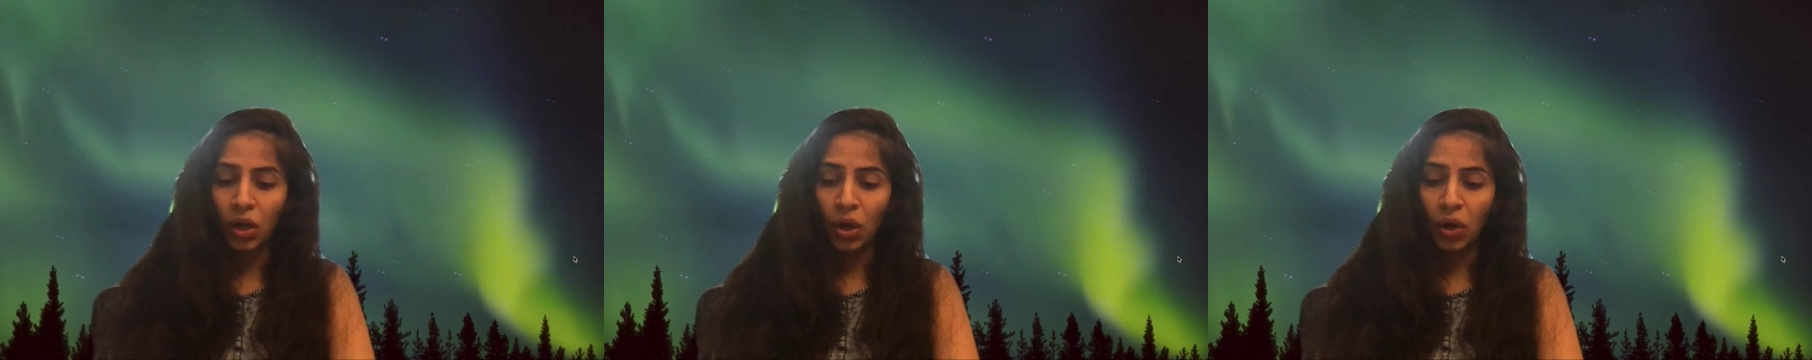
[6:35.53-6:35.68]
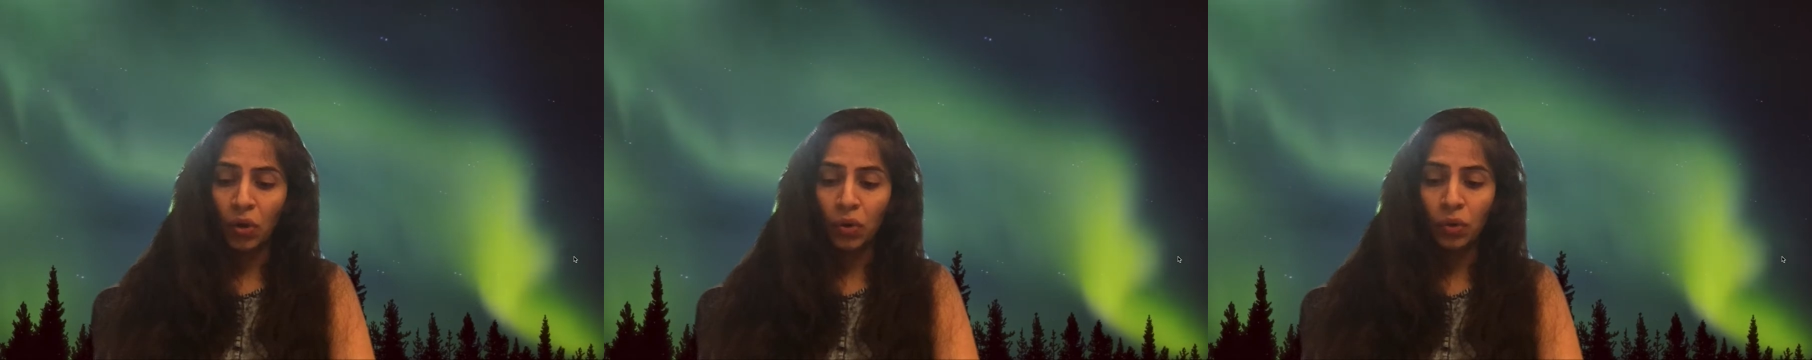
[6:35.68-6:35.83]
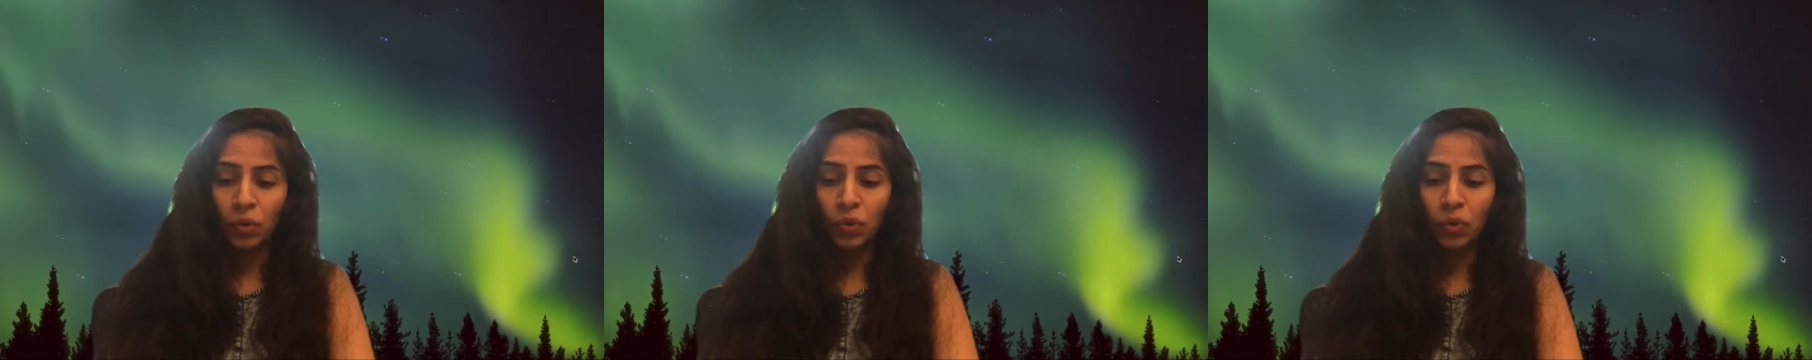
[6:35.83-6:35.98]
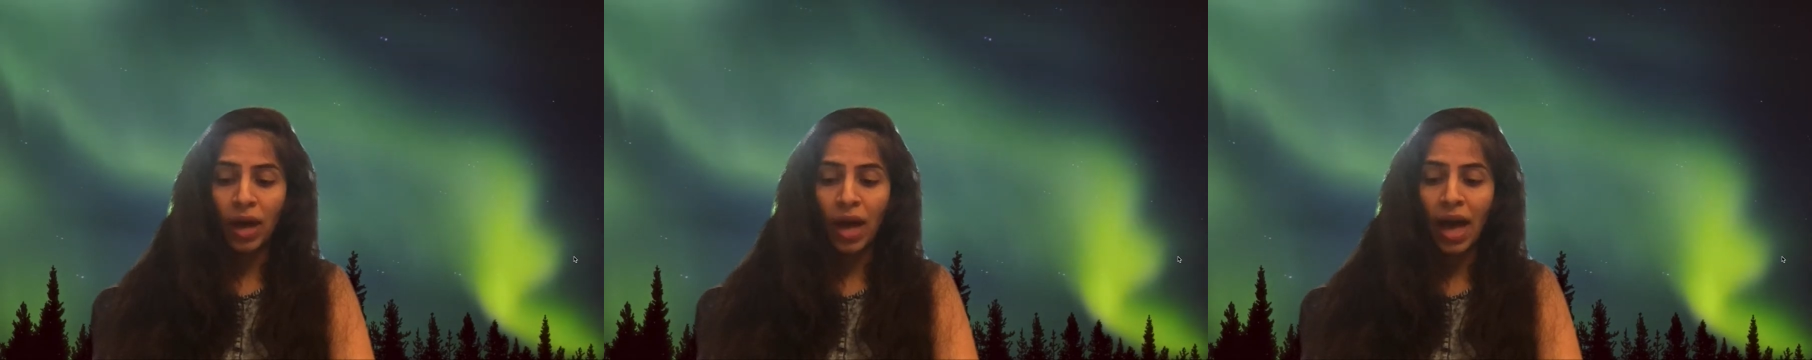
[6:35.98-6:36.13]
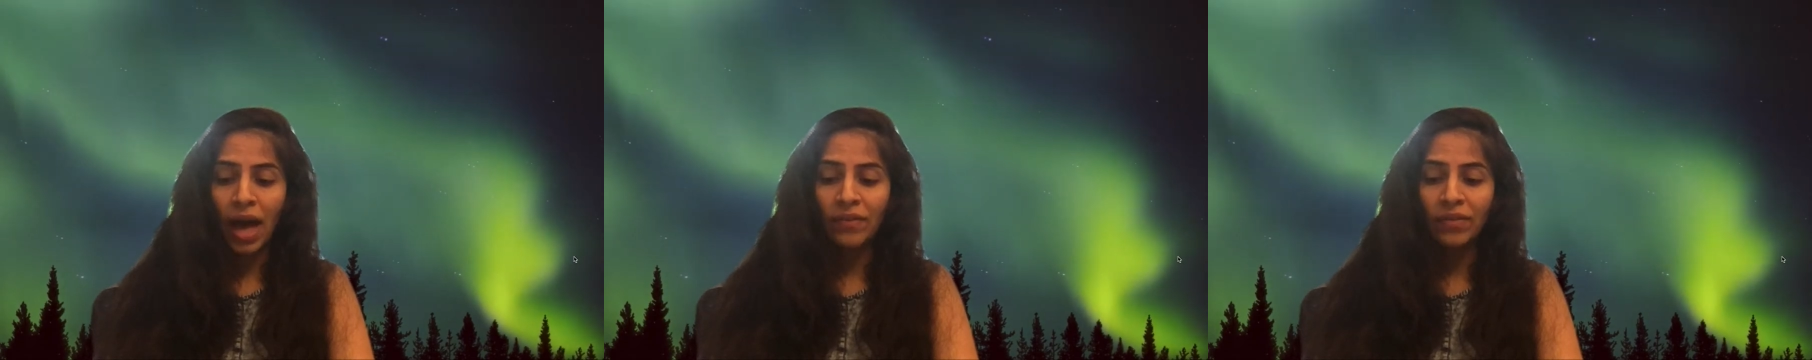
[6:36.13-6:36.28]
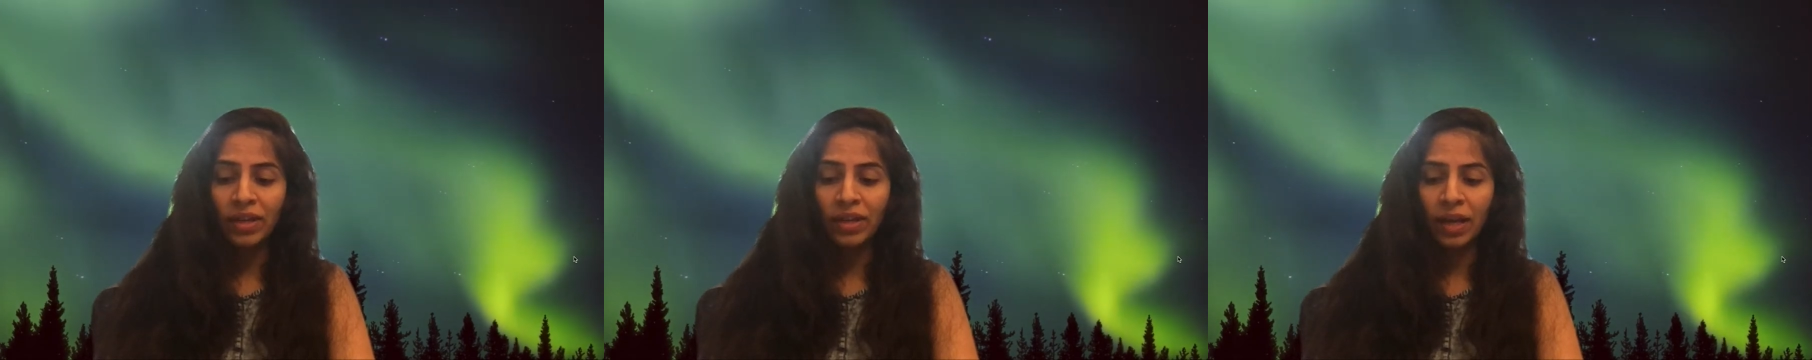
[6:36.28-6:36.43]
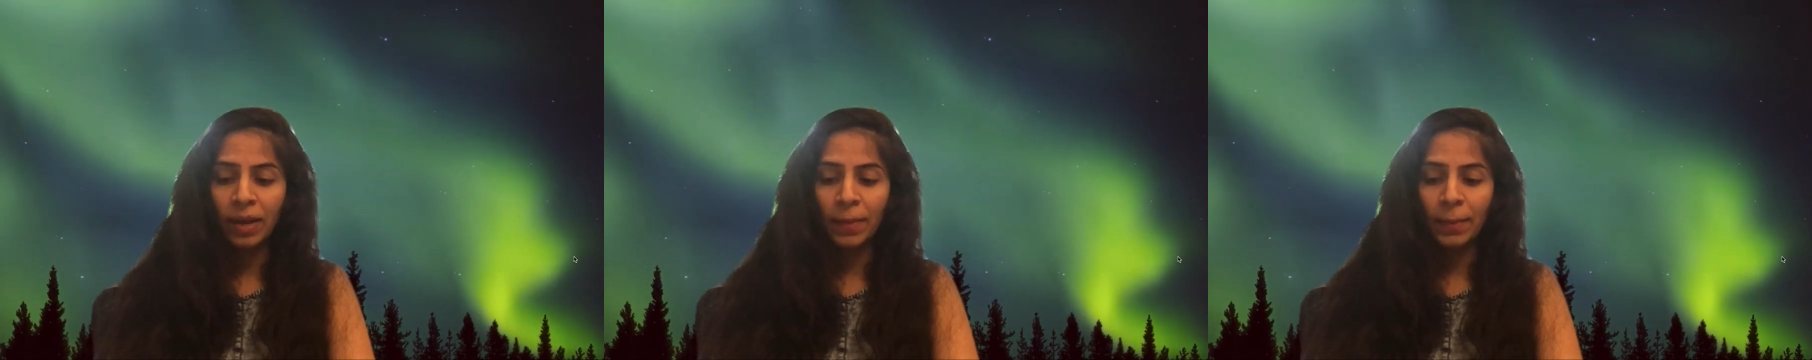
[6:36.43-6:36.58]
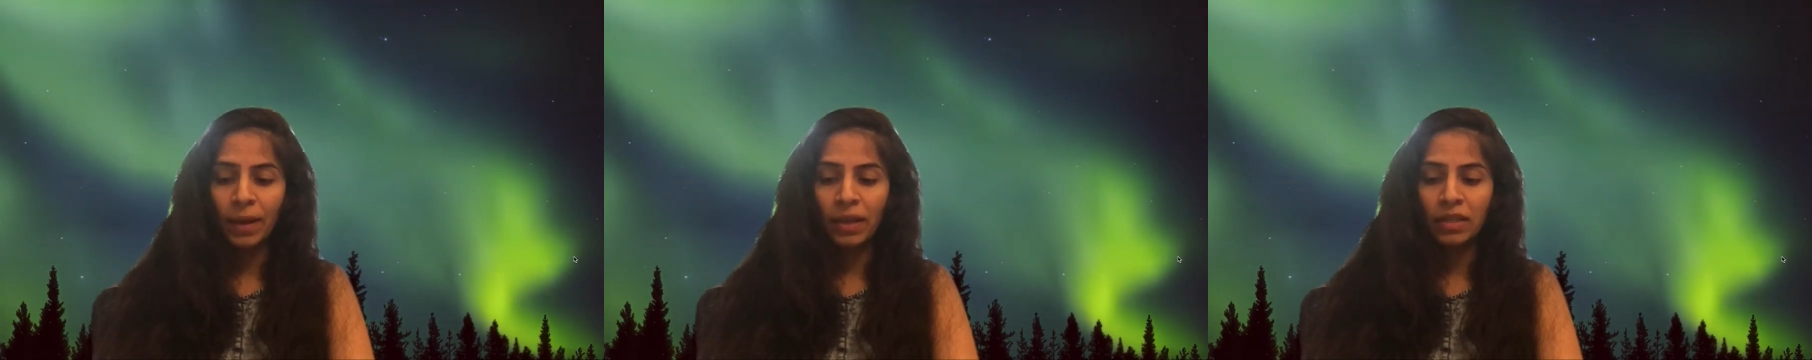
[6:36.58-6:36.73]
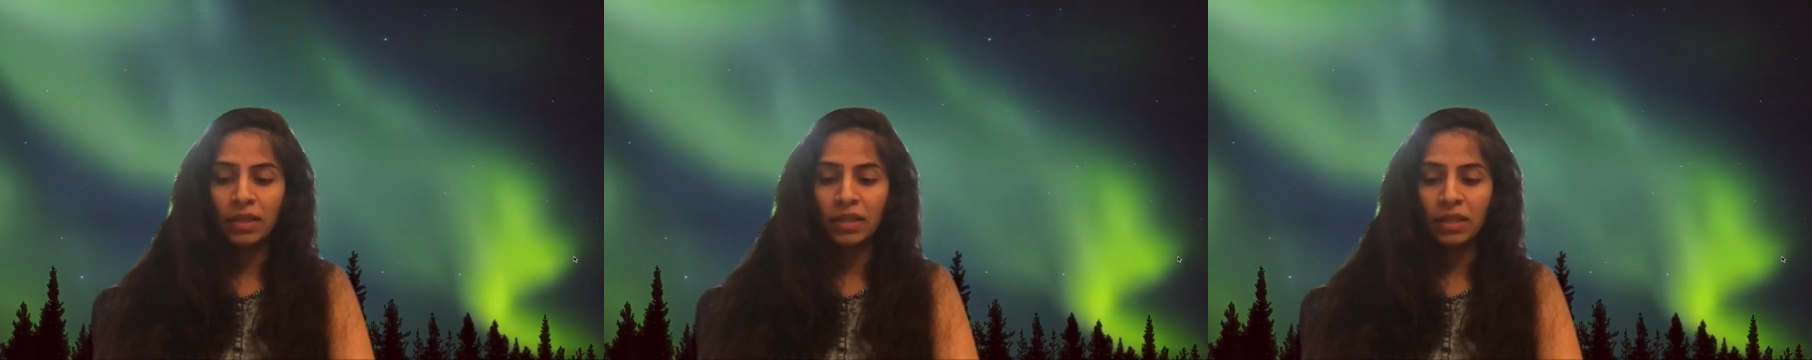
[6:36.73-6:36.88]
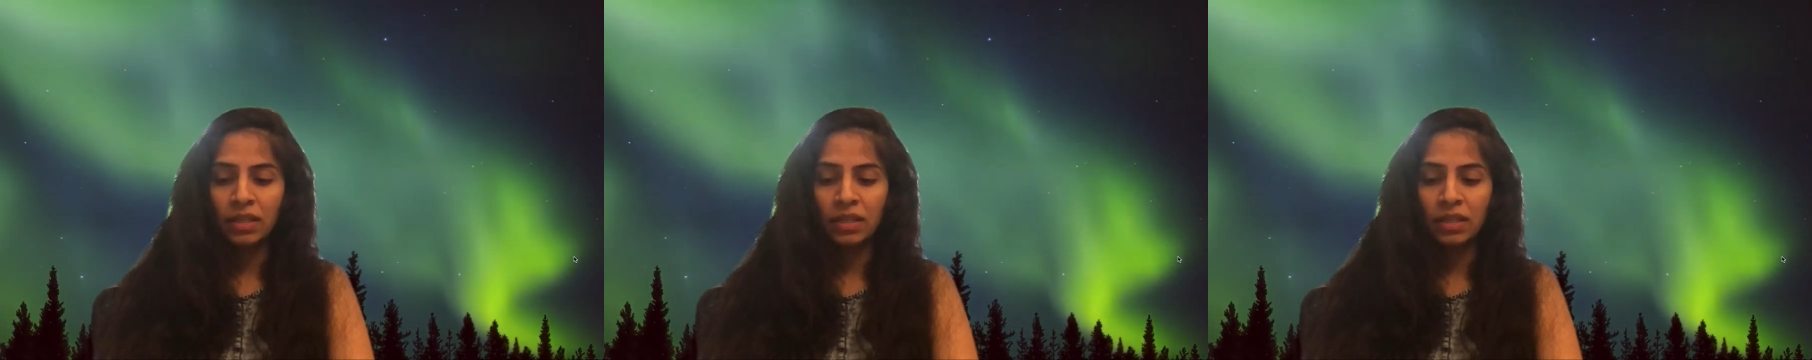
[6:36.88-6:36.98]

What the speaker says: who, having abandoned